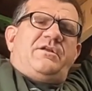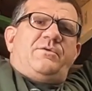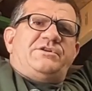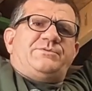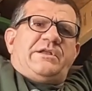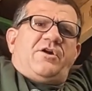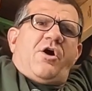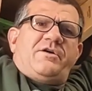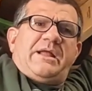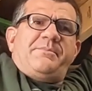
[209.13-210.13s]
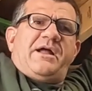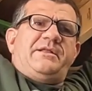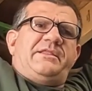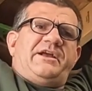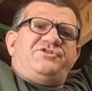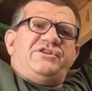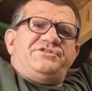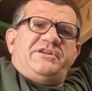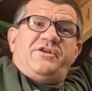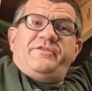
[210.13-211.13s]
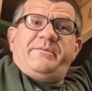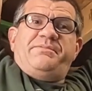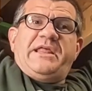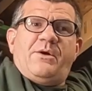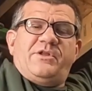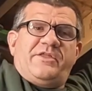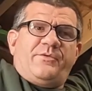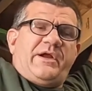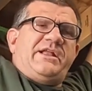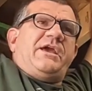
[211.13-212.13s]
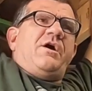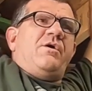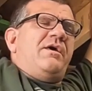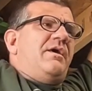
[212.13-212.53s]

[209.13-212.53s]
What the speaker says: don't know what you want to call it, I'm not an electrician, I only play one on the radio,